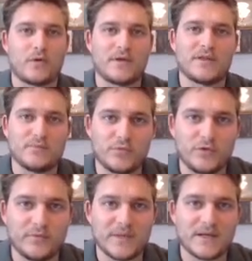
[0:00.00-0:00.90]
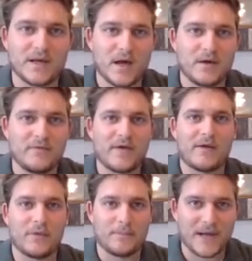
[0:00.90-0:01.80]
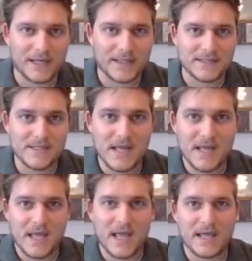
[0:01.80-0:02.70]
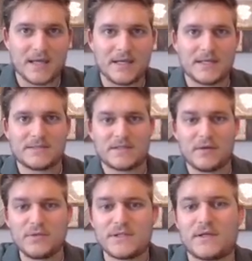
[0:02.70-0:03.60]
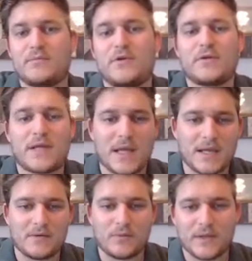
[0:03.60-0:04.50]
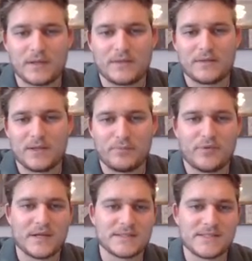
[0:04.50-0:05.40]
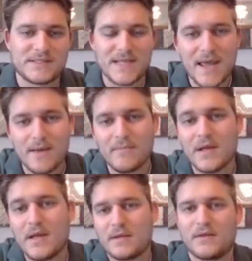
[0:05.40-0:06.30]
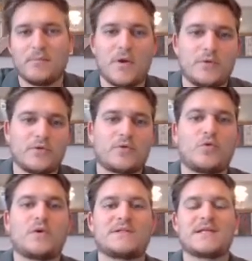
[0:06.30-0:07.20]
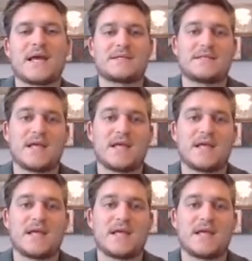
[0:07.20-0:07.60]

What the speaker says: in the movement of our bodies. And it's going to communicate with the brain stem, the motor cortex,